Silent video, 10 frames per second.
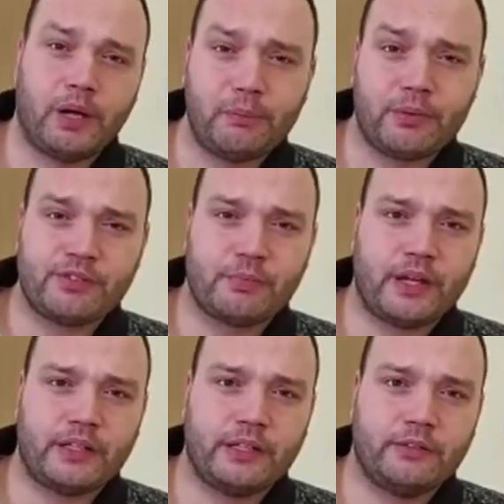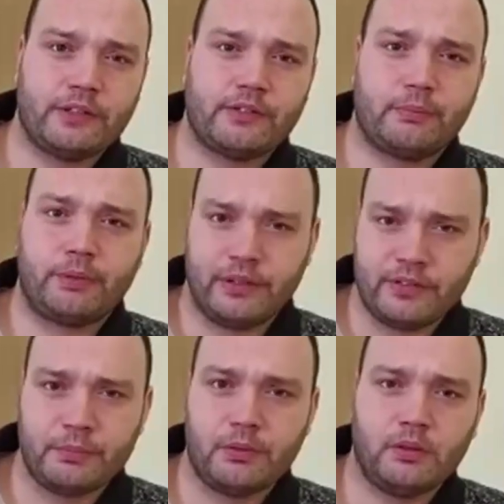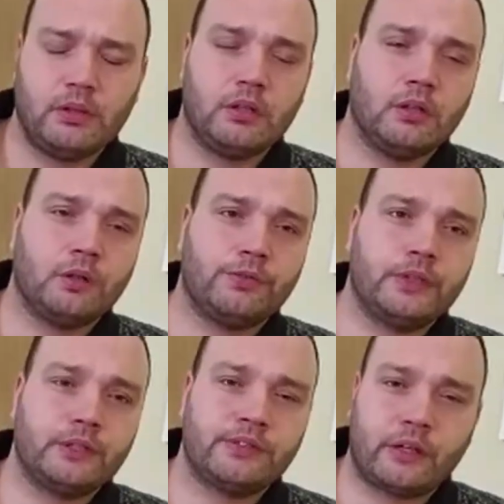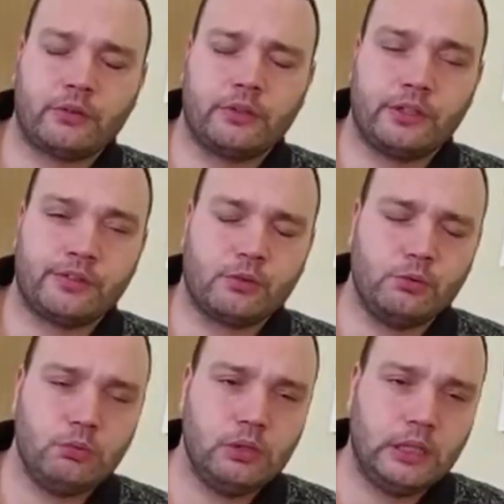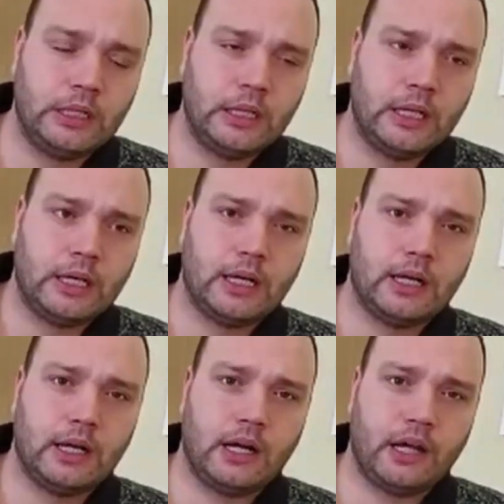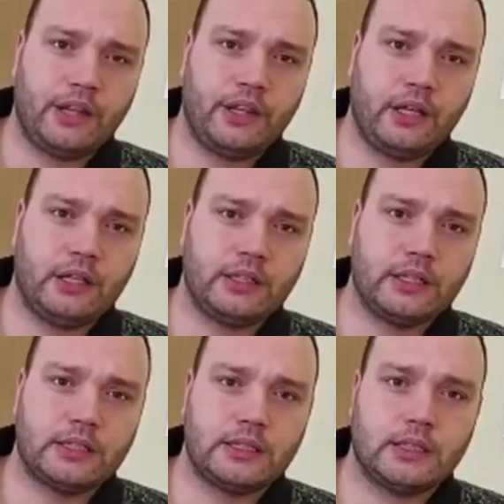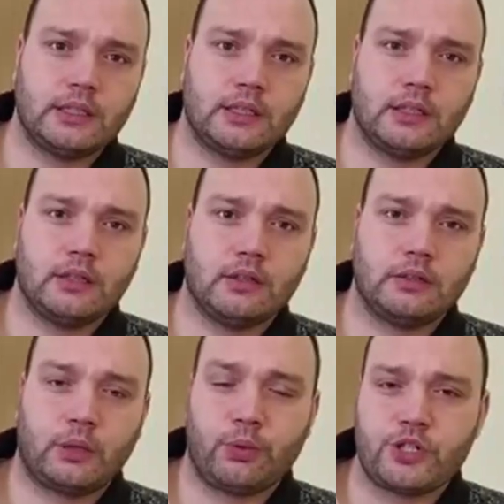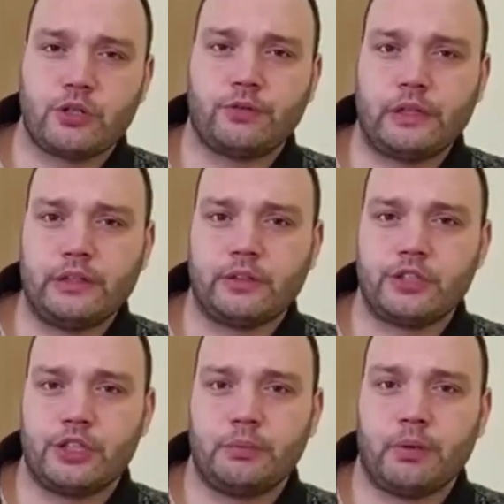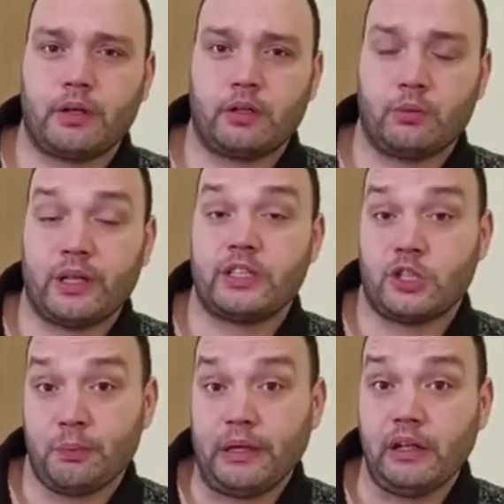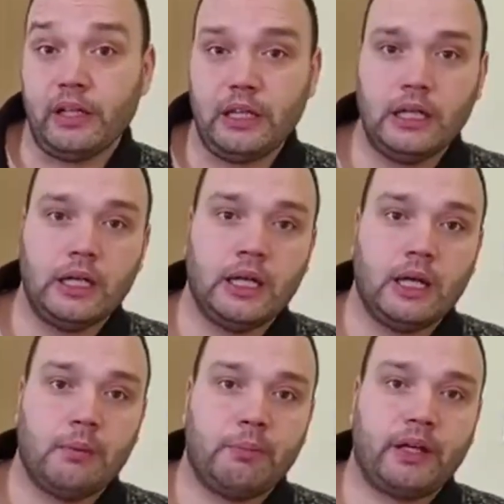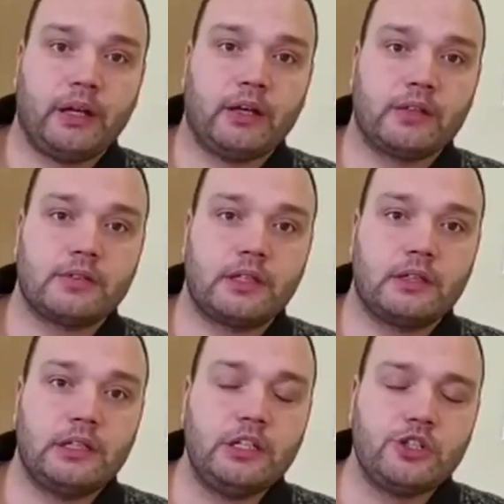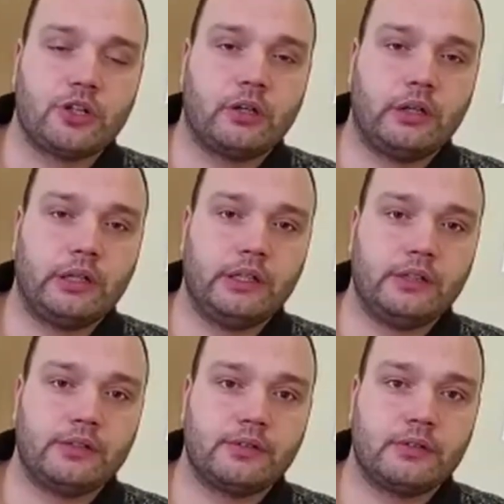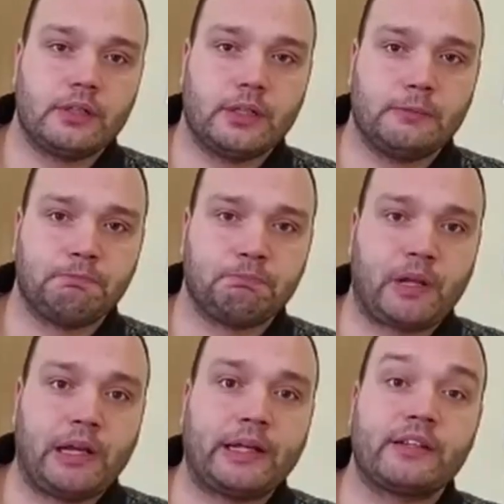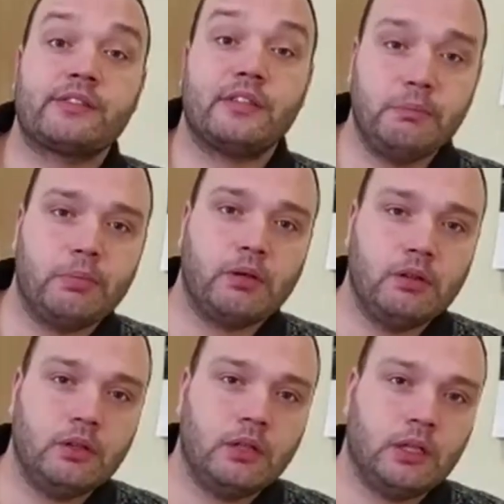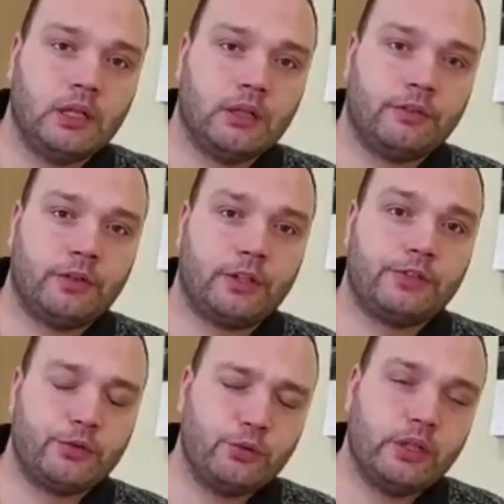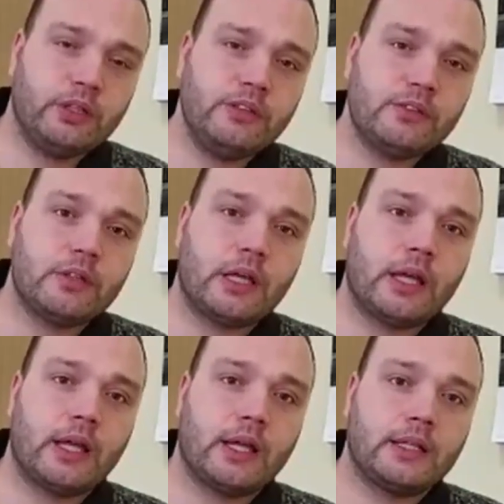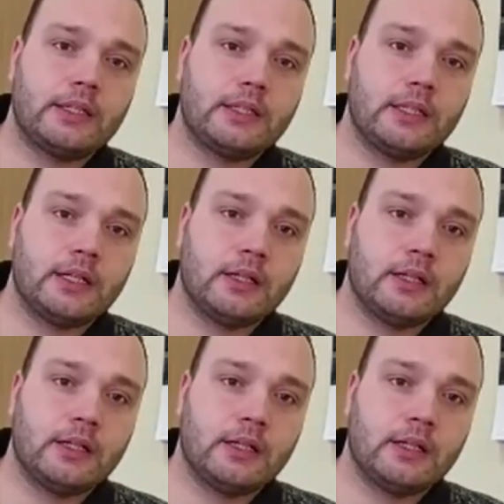my perspective as the principal of the secondary school, I think that the question of leadership are quite topically, because the teacher is like a symbol for the students, and